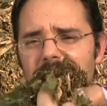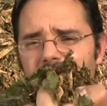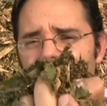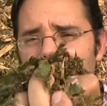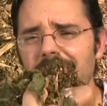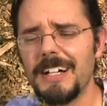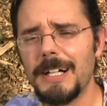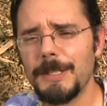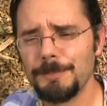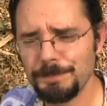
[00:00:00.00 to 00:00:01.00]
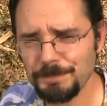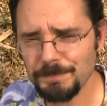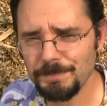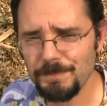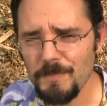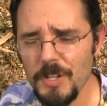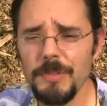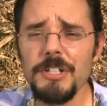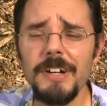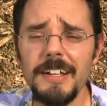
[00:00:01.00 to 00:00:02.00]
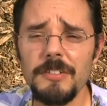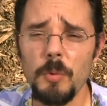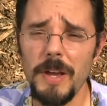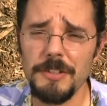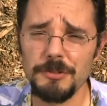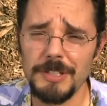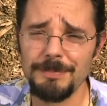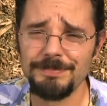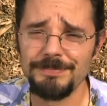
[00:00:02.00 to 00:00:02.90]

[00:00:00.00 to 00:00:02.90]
it redirects the waste stream.